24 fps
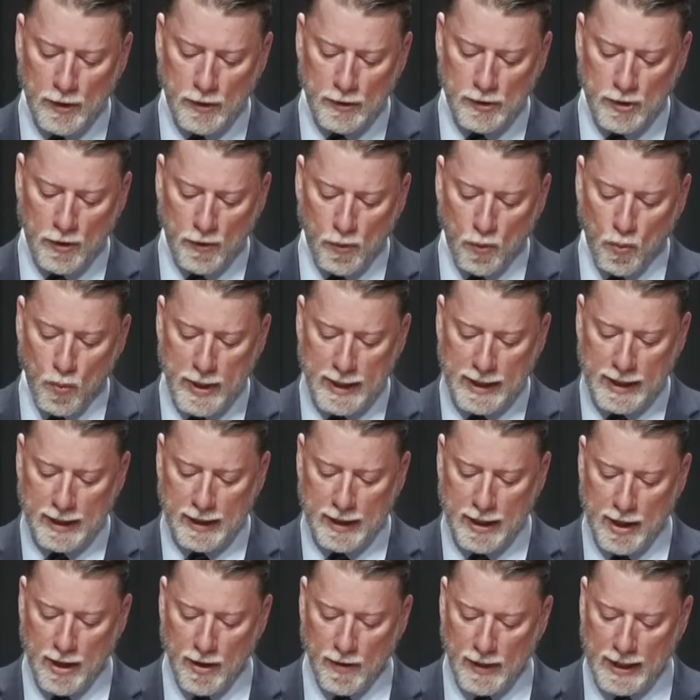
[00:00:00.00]
So the
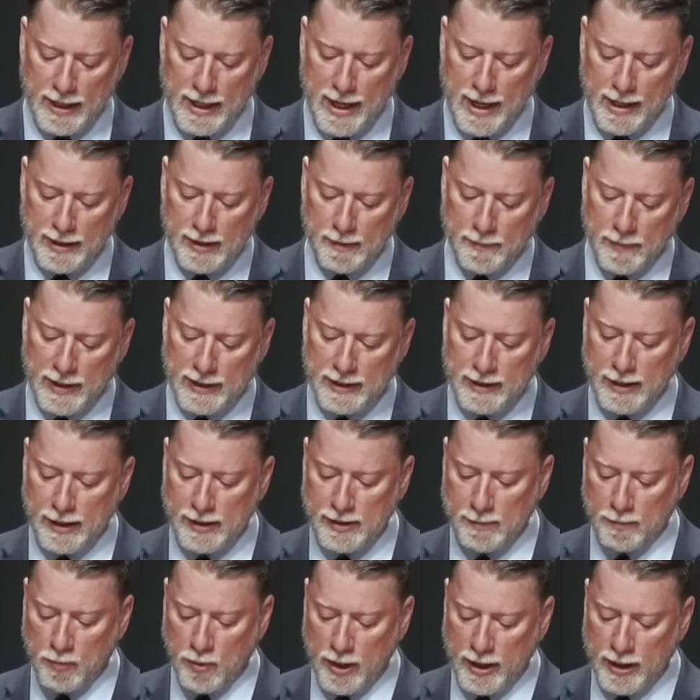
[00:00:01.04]
wicked here, again, depicted
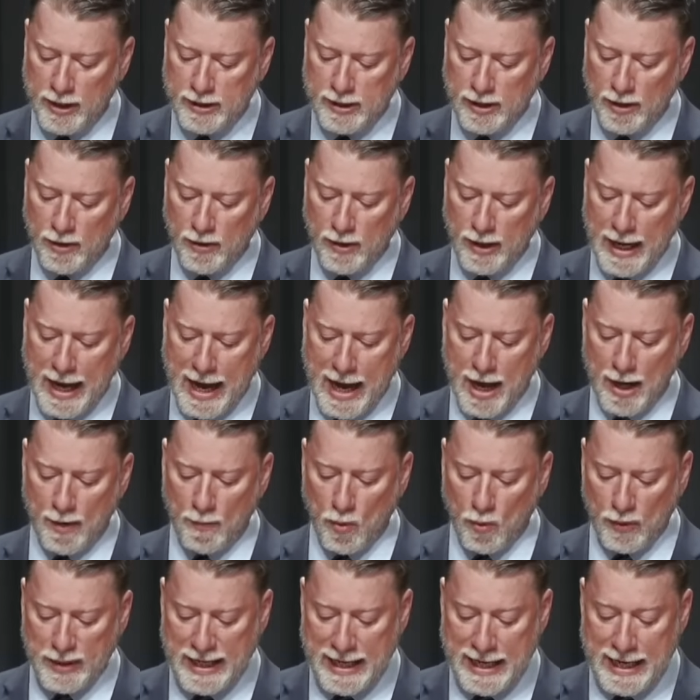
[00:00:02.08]
as a predatory
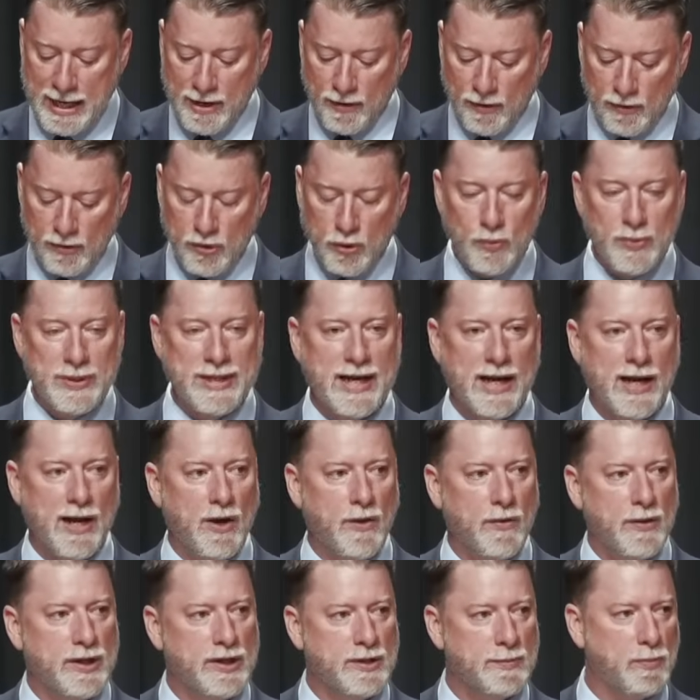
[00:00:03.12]
animal eager to
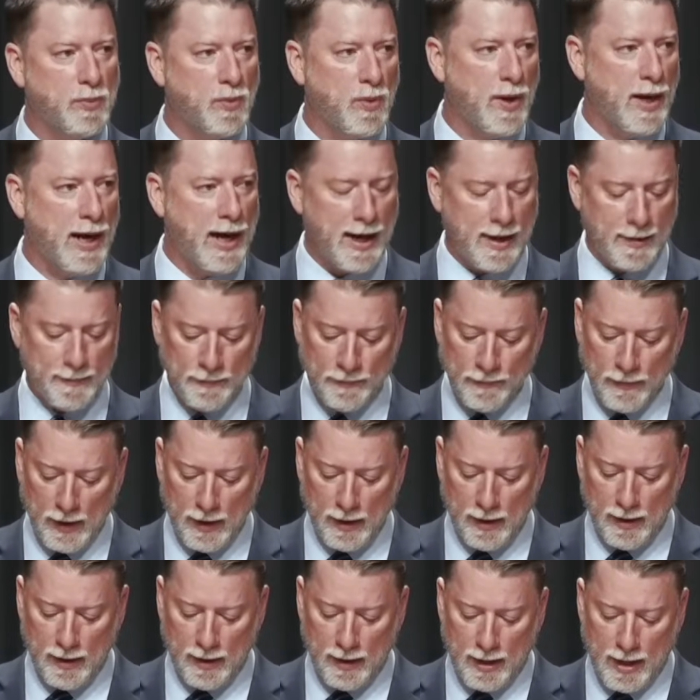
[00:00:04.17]
tear its prey.
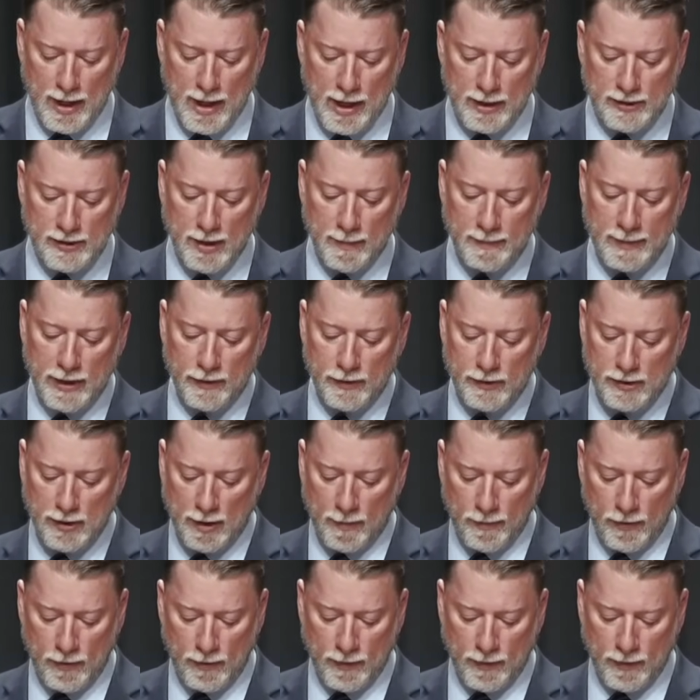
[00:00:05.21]
Uh, let's come down to Psalm